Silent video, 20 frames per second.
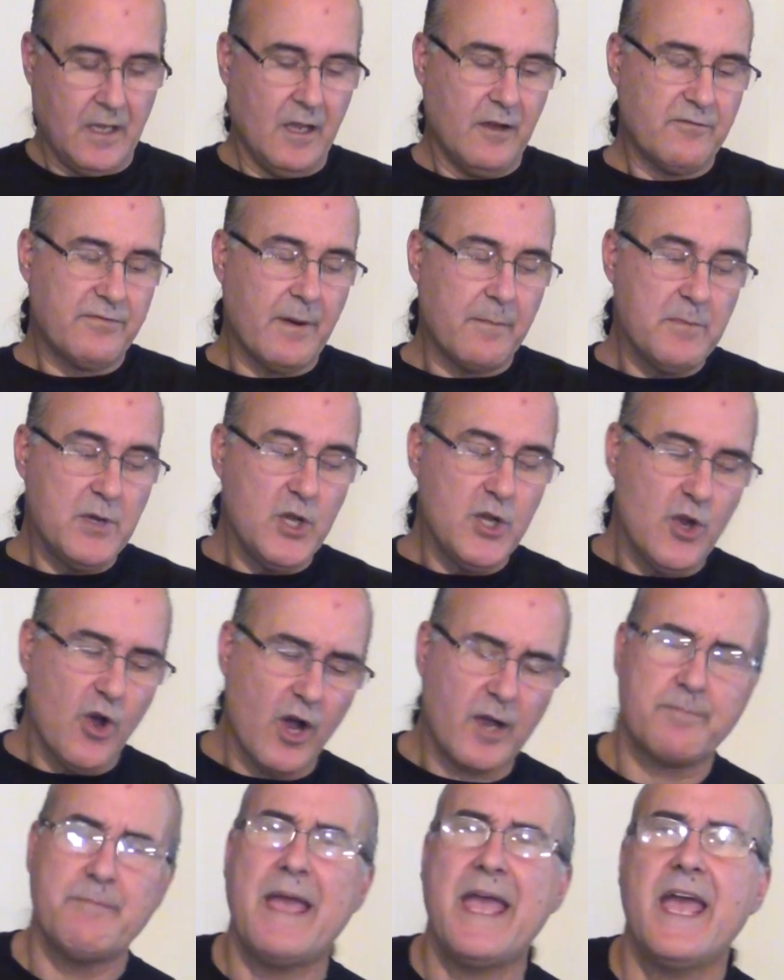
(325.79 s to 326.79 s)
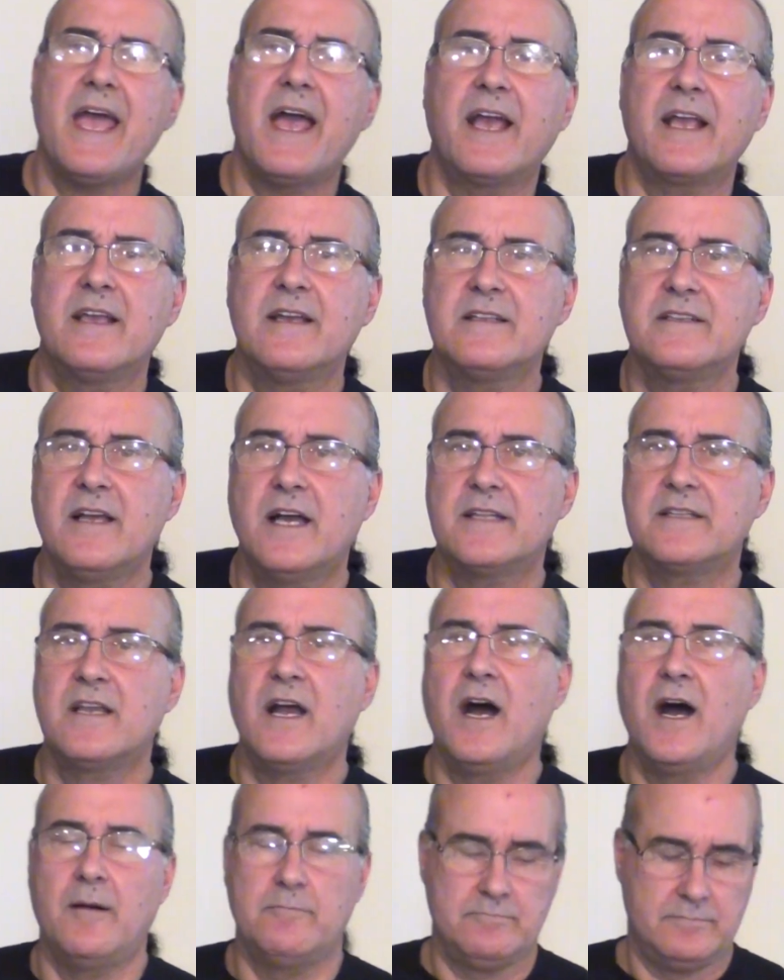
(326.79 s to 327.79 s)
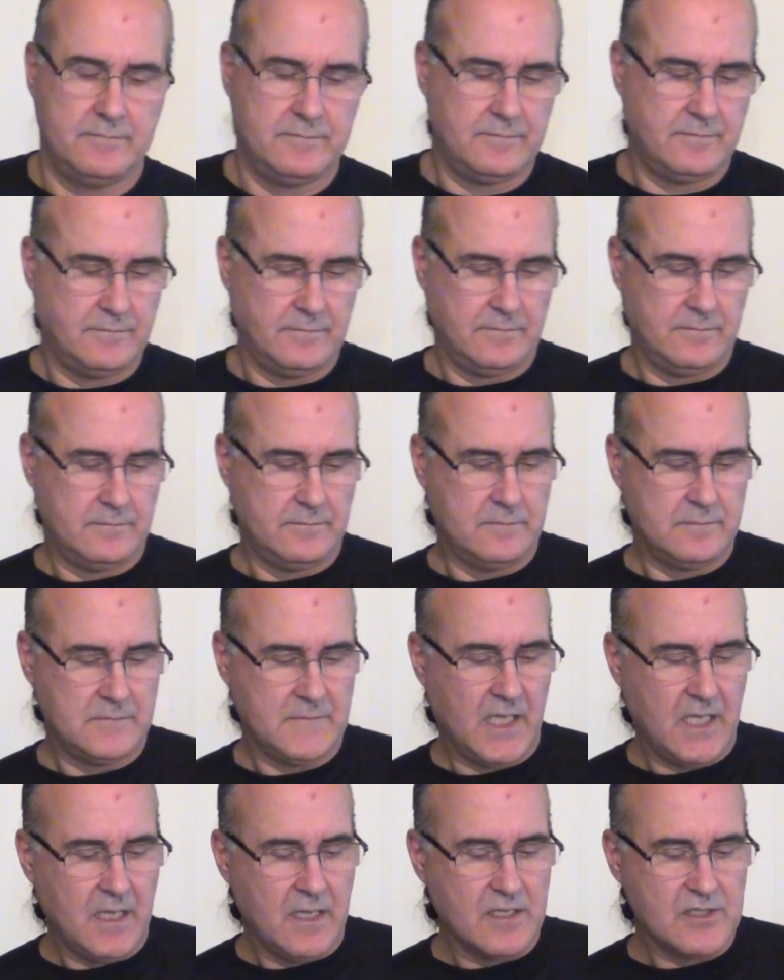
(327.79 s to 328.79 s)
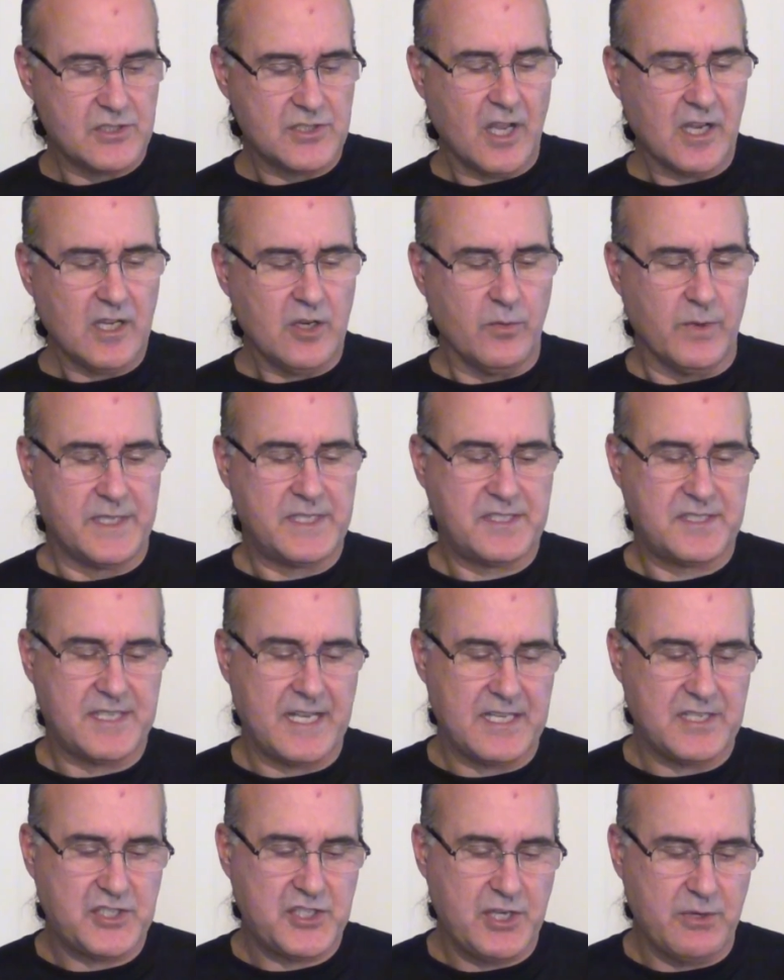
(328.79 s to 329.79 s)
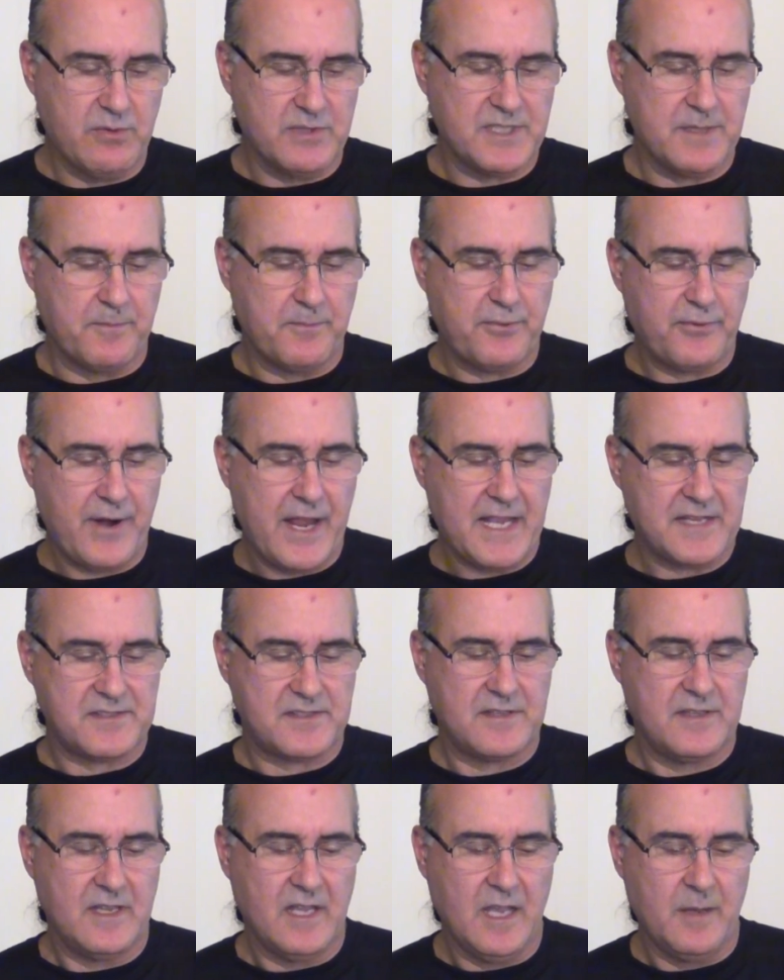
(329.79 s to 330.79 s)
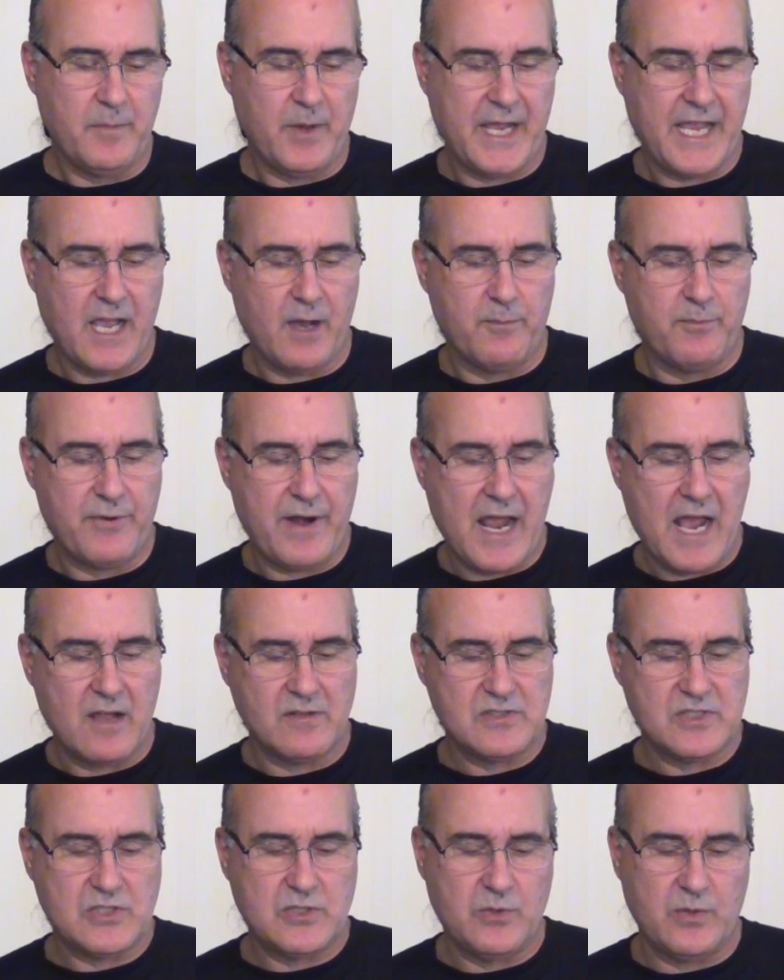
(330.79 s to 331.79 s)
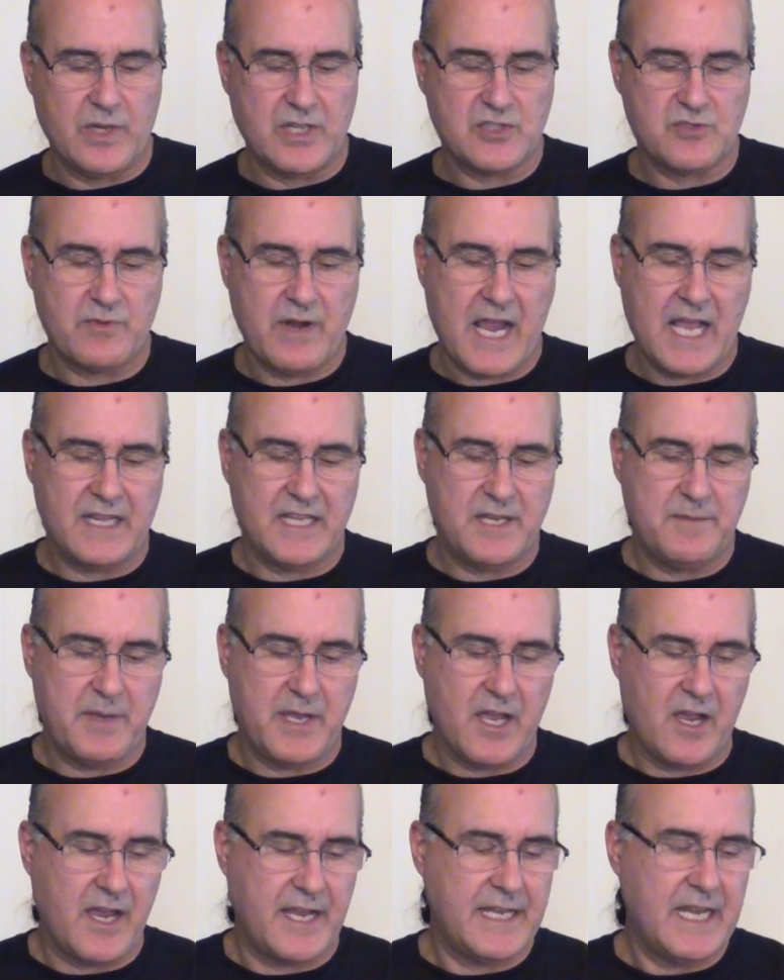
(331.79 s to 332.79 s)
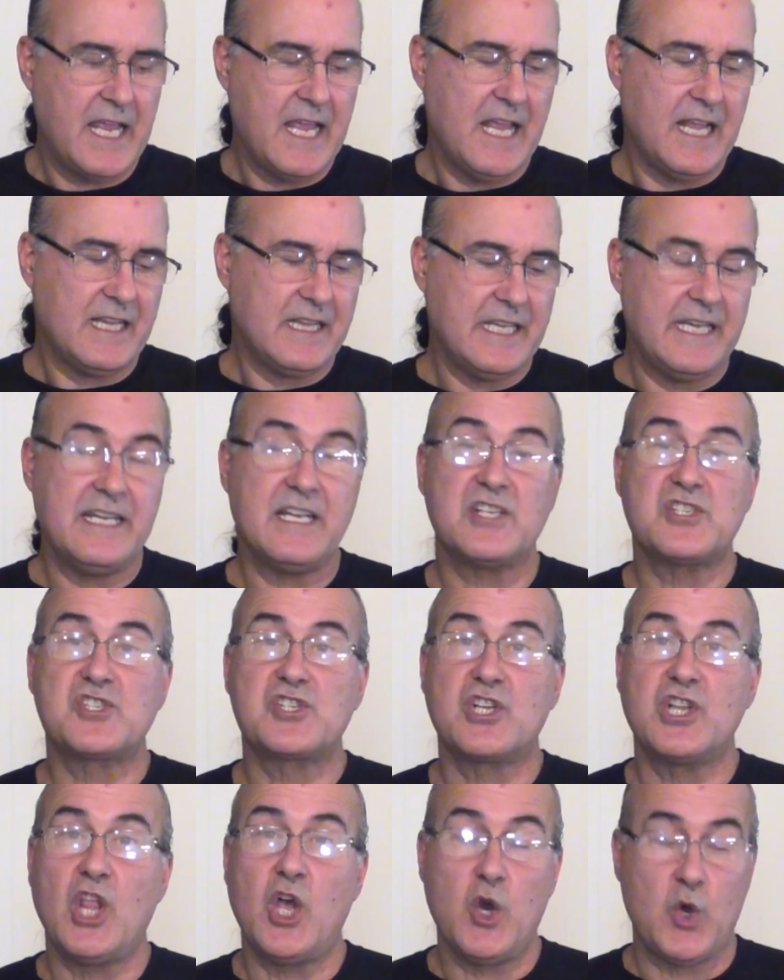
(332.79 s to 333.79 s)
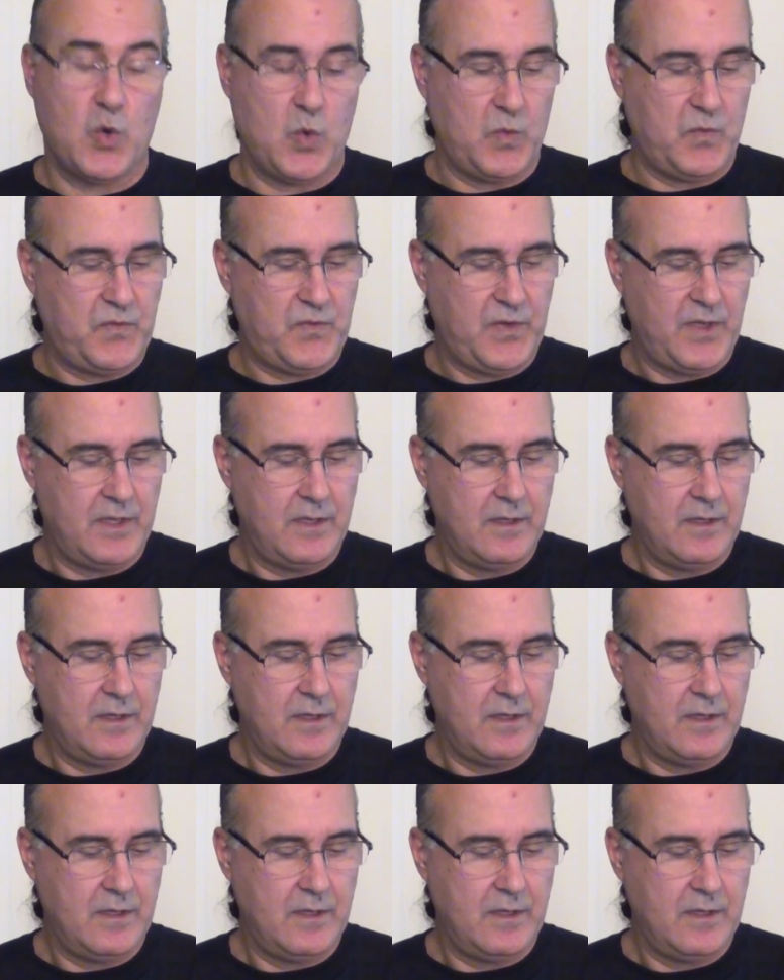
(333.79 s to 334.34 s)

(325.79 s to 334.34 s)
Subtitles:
From NewYorkMag.com, Sulkowicz says she was impressed by how Brown students rallied behind Lena Sklove,